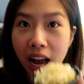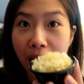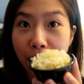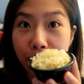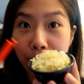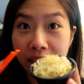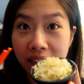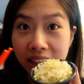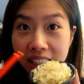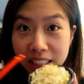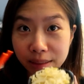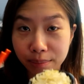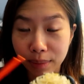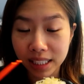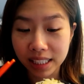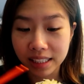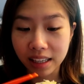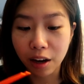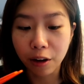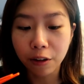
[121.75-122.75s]
I made this
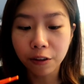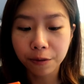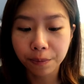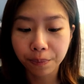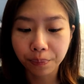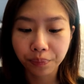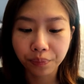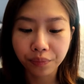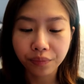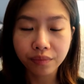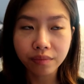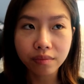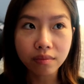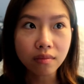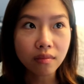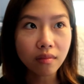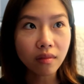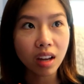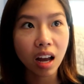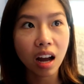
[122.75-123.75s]
myself
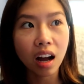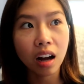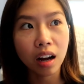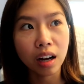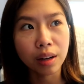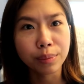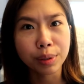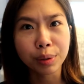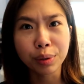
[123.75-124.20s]
um,